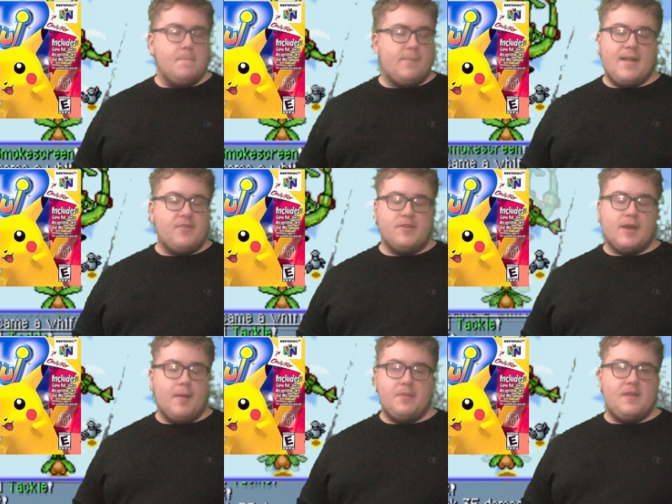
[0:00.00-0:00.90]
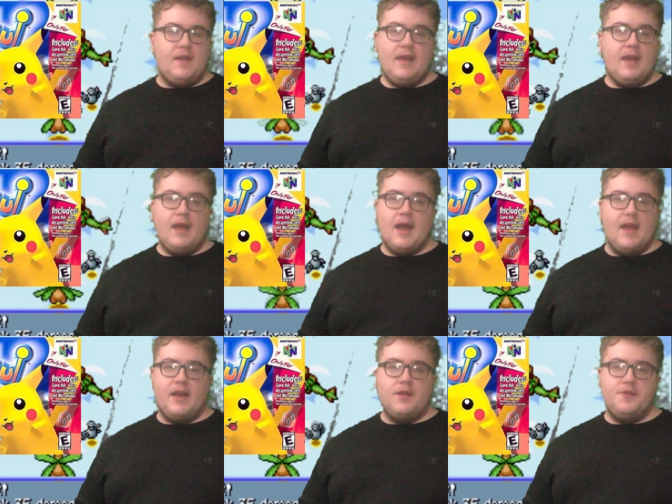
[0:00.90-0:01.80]
That's your cup of tea, I
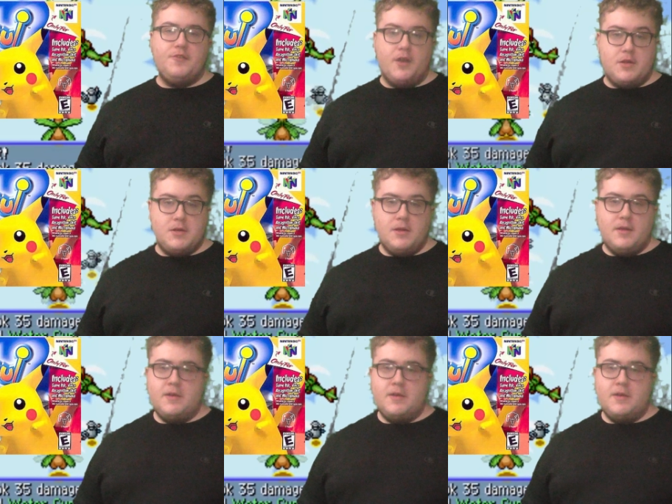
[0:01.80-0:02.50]
ain't gonna judge.